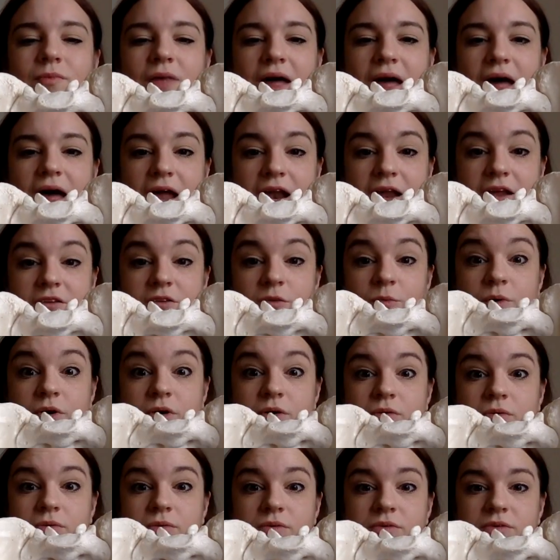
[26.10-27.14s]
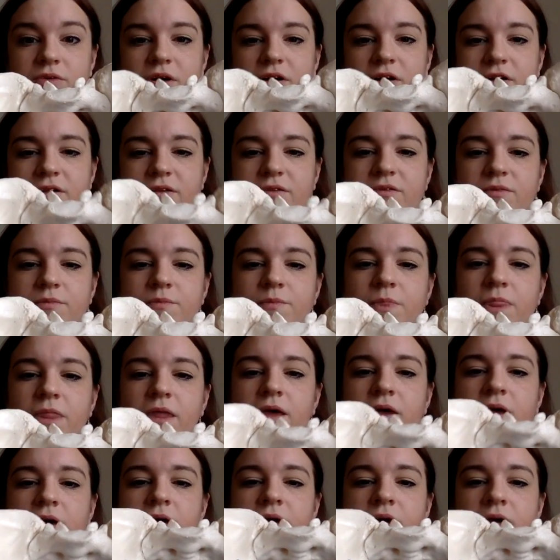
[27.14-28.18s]
anatomical size.
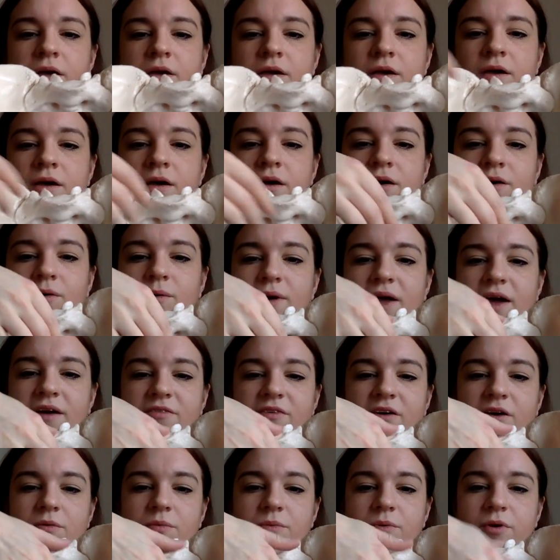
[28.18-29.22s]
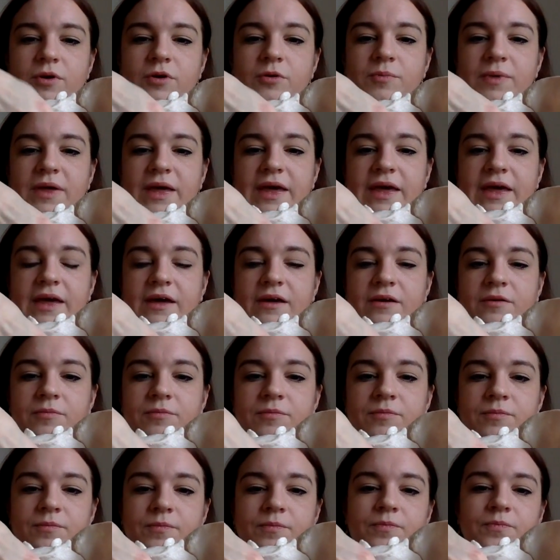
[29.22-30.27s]
We have our womb here,
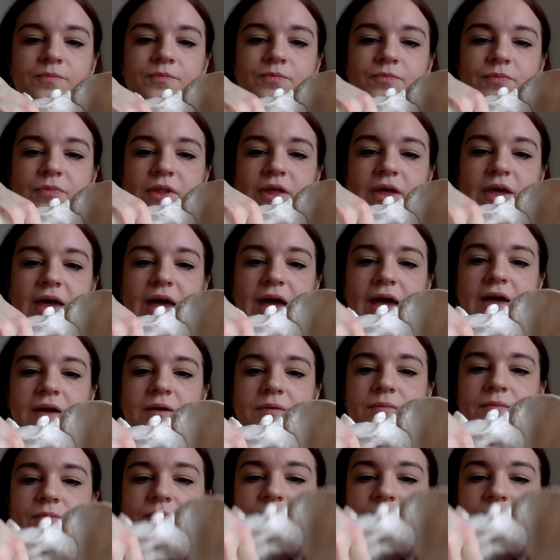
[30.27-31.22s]
okay?